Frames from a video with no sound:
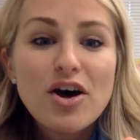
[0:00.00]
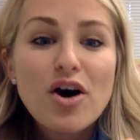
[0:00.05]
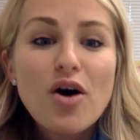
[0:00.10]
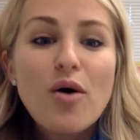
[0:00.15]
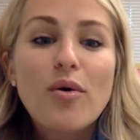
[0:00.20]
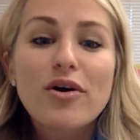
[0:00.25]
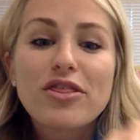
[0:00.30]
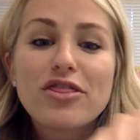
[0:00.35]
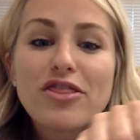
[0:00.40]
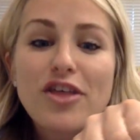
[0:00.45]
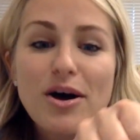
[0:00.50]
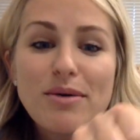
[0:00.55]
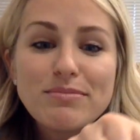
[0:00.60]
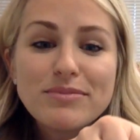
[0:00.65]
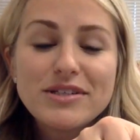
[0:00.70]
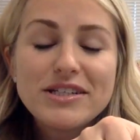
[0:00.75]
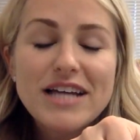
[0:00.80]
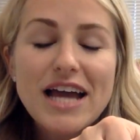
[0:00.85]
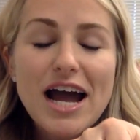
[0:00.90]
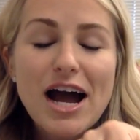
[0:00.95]
or
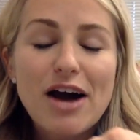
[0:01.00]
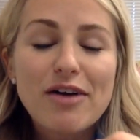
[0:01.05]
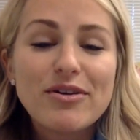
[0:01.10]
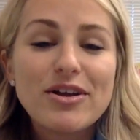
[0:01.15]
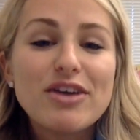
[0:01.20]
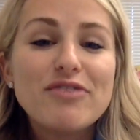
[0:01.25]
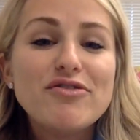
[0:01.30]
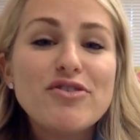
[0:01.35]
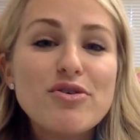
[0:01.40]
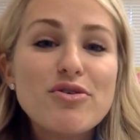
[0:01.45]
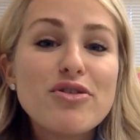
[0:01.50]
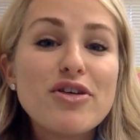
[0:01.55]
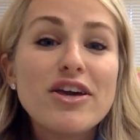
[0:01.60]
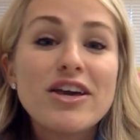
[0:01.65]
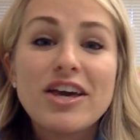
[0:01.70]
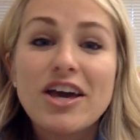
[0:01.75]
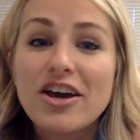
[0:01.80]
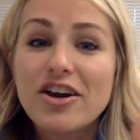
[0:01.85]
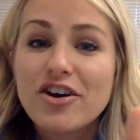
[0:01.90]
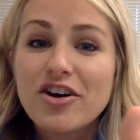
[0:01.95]
thumbs down if you
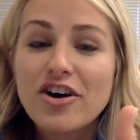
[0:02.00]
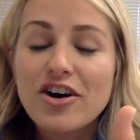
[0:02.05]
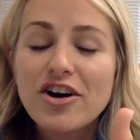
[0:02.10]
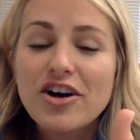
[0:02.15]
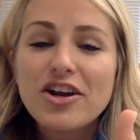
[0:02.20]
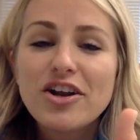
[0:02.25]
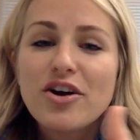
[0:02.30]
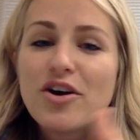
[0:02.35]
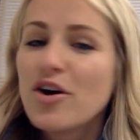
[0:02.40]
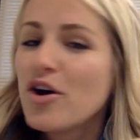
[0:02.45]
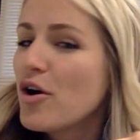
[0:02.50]
think it could